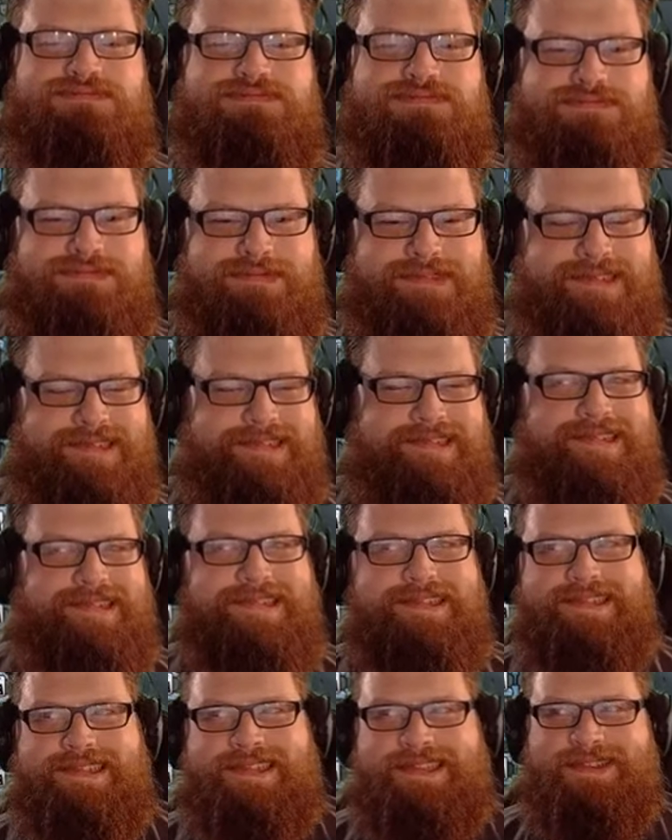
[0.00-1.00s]
That's a lot
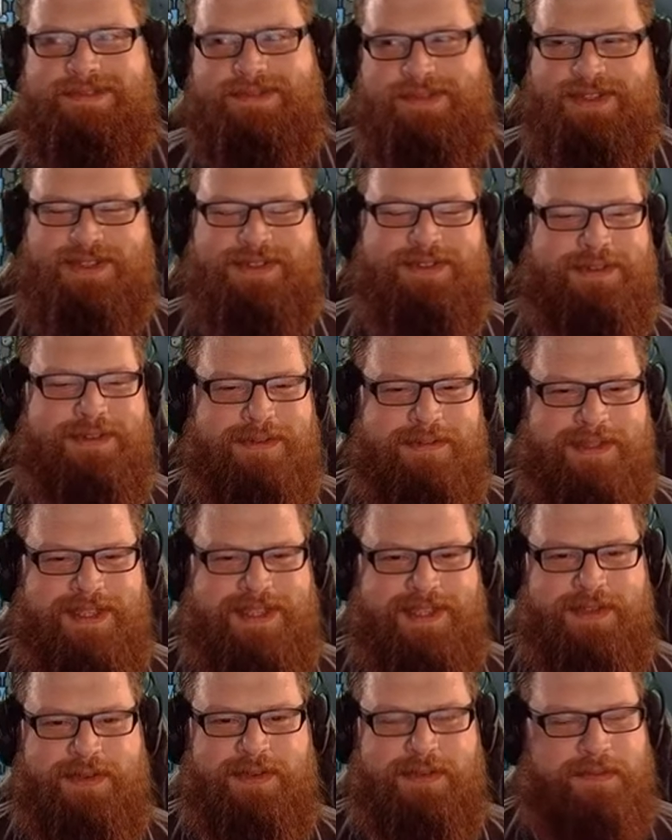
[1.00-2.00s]
of CO2 you want me
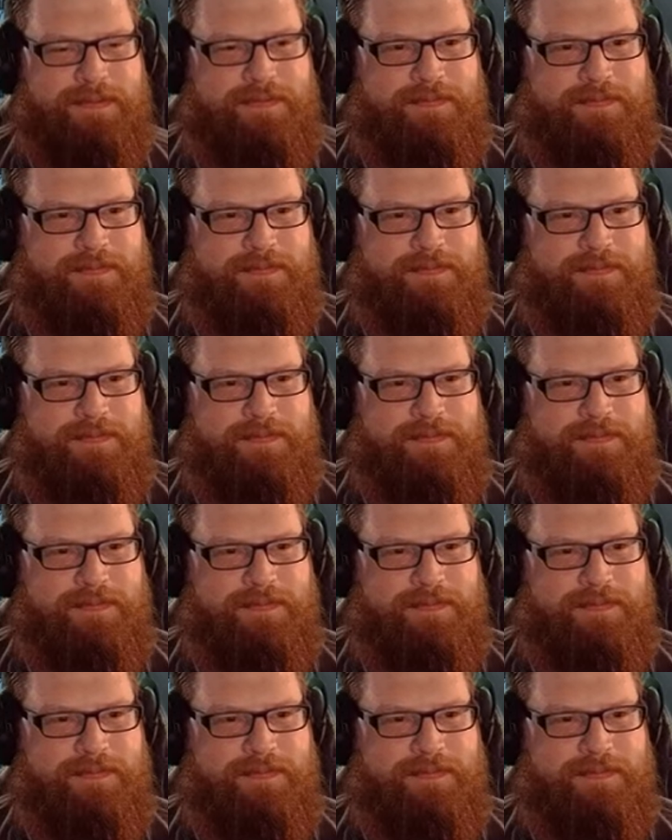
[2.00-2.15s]
to cool.